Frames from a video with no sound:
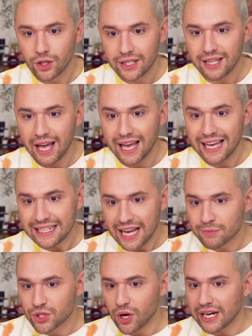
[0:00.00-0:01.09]
look at that. And
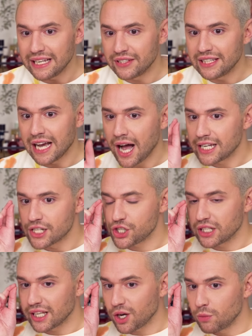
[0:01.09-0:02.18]
I'm sorry, even the eyes.
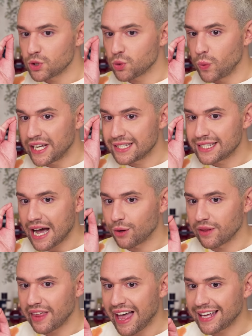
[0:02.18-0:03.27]
She like almost winged
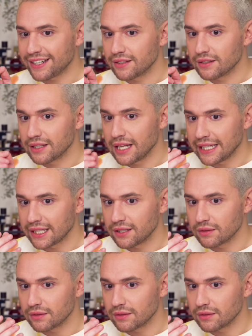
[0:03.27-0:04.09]
out that like